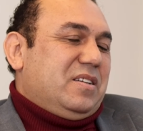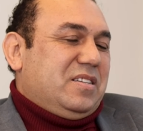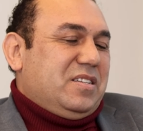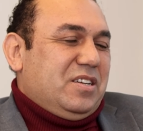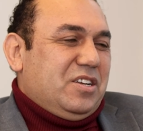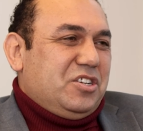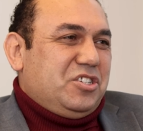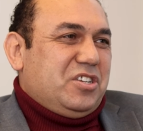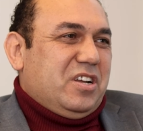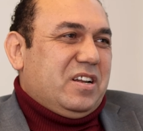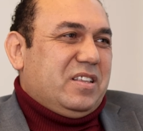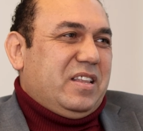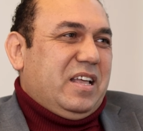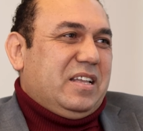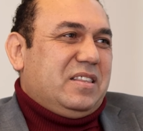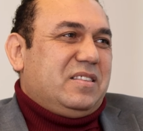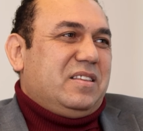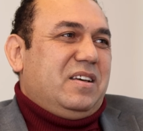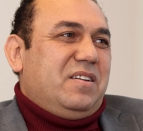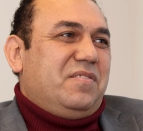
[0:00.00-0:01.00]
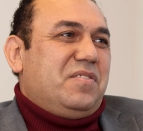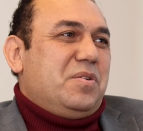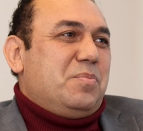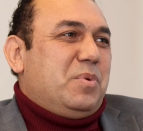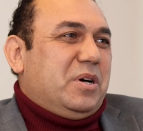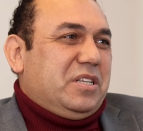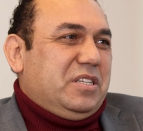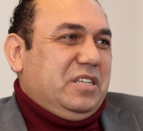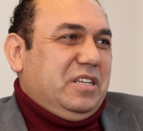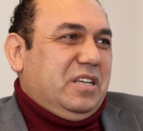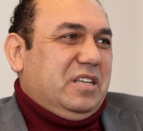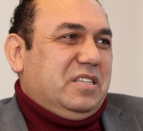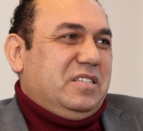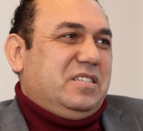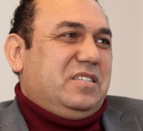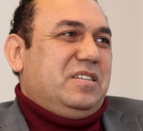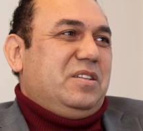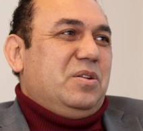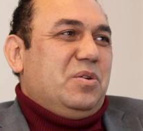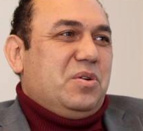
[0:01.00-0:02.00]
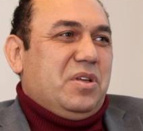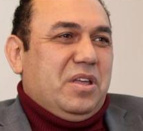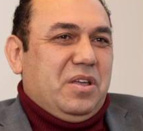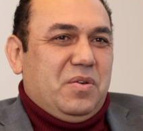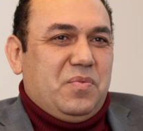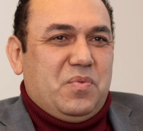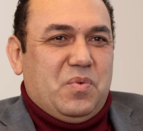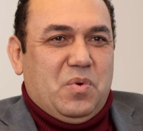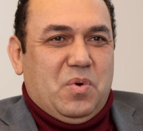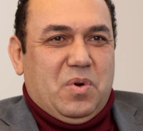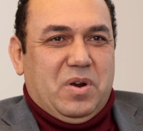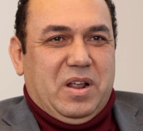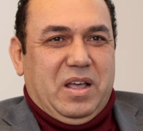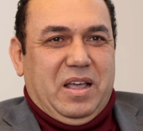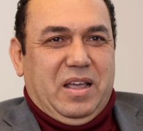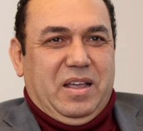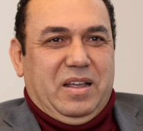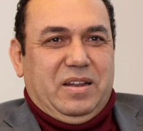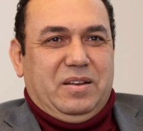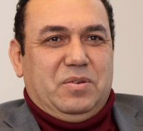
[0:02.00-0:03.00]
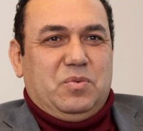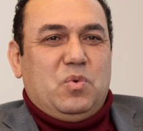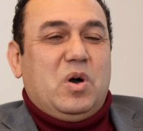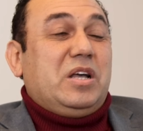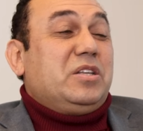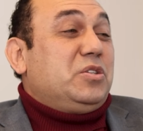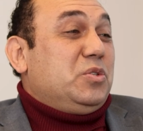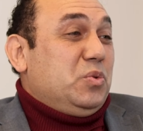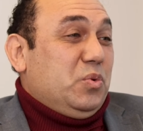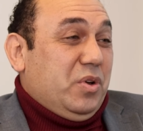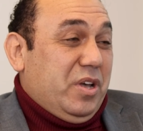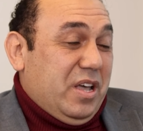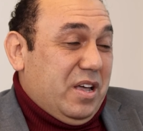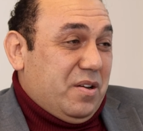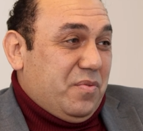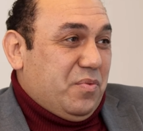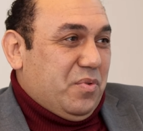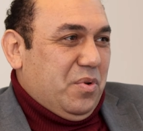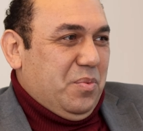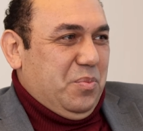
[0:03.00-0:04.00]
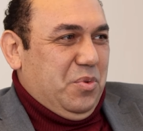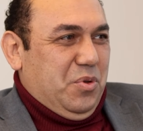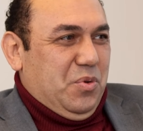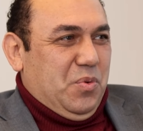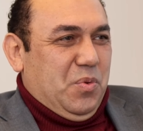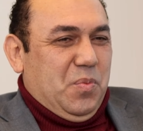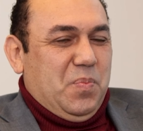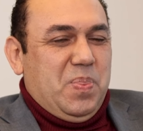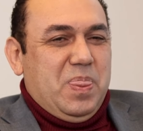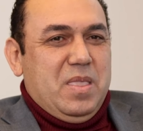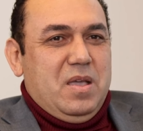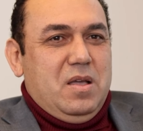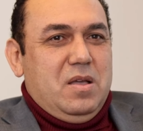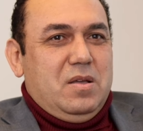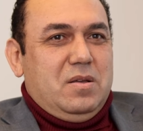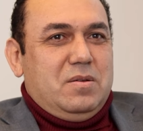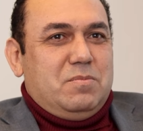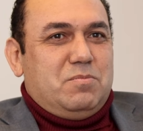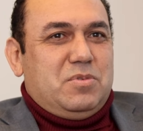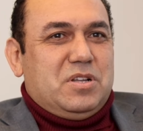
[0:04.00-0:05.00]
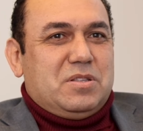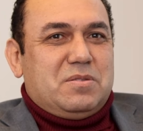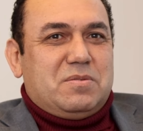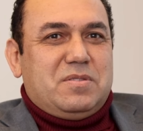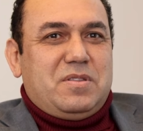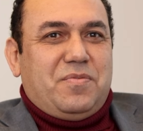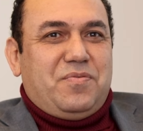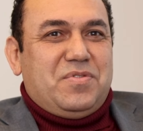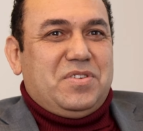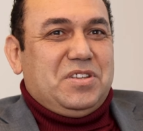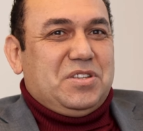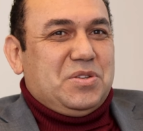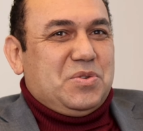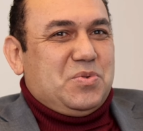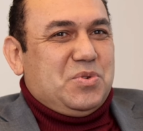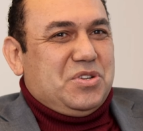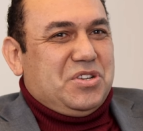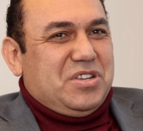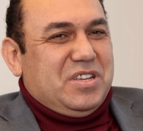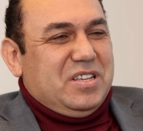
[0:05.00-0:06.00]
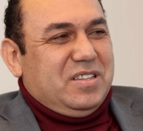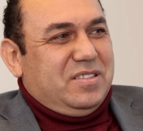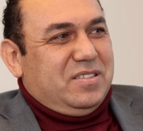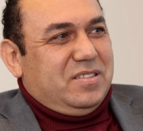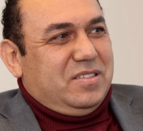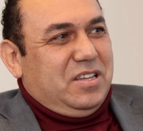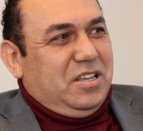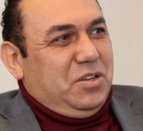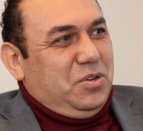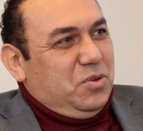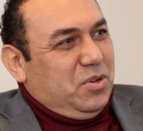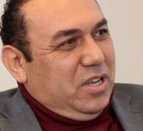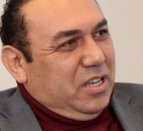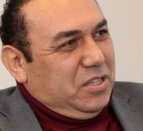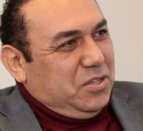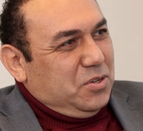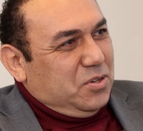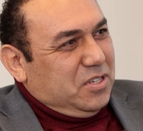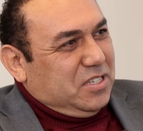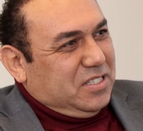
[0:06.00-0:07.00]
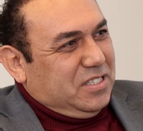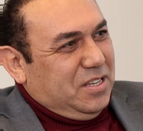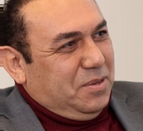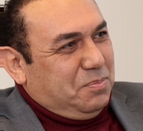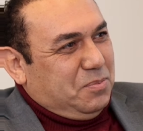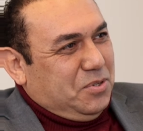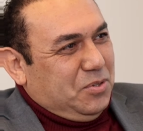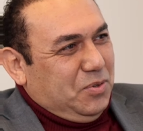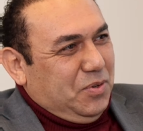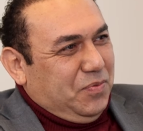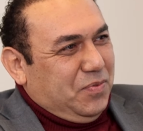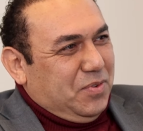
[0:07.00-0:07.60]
researchers that everybody is looking for and wants to hear from you. But the first question, did you get your steep tea